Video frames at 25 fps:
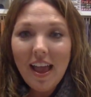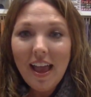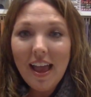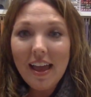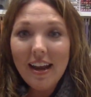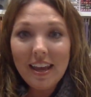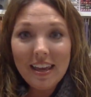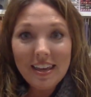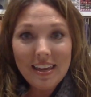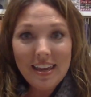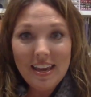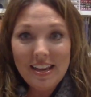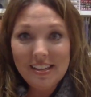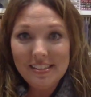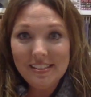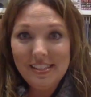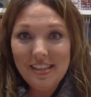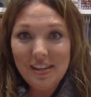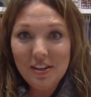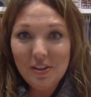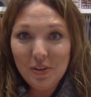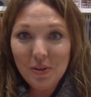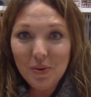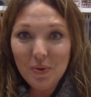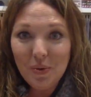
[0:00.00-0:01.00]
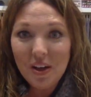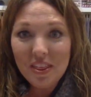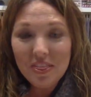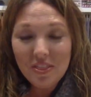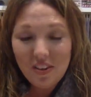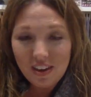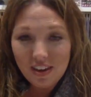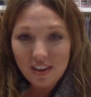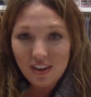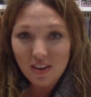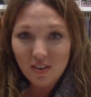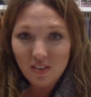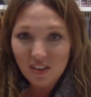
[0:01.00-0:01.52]
And I can't send you a
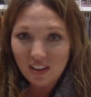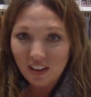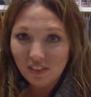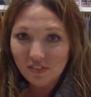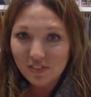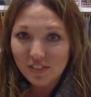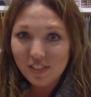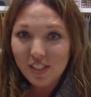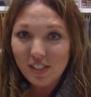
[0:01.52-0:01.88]
thank you gift.